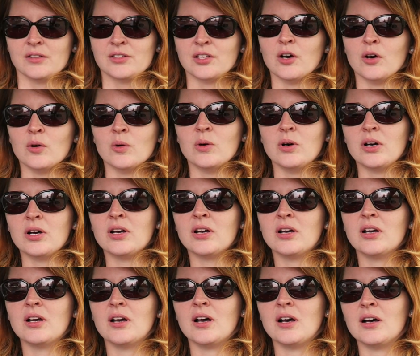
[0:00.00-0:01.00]
so
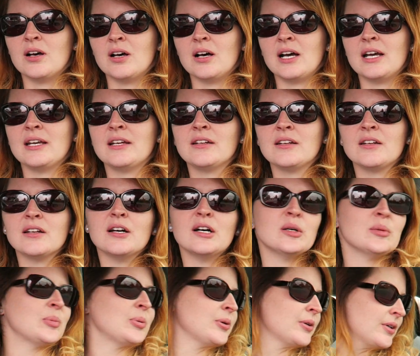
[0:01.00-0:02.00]
uh, I ended
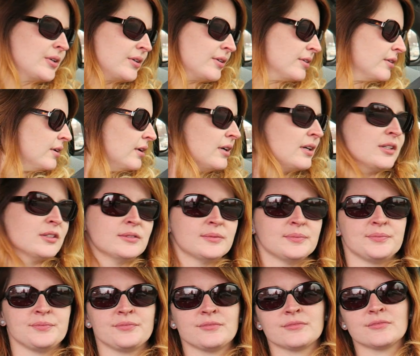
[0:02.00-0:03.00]
up,
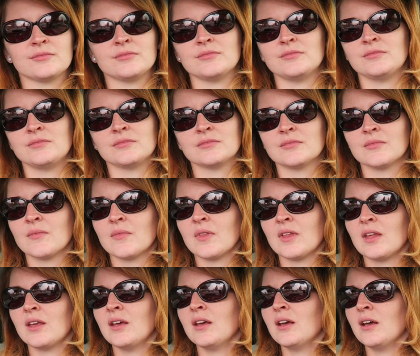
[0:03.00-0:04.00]
um,
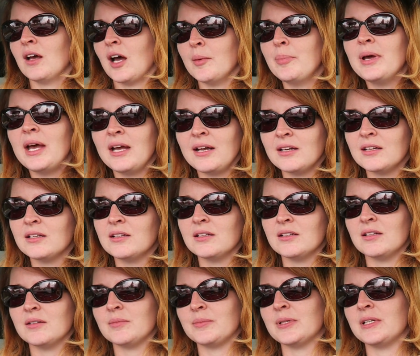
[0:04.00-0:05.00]
I paid it,
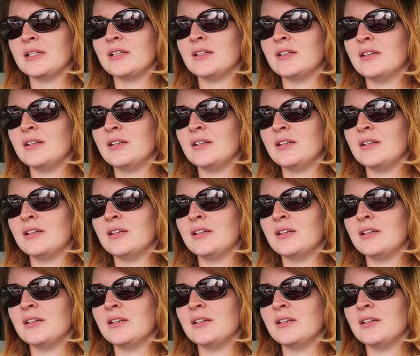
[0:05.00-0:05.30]
but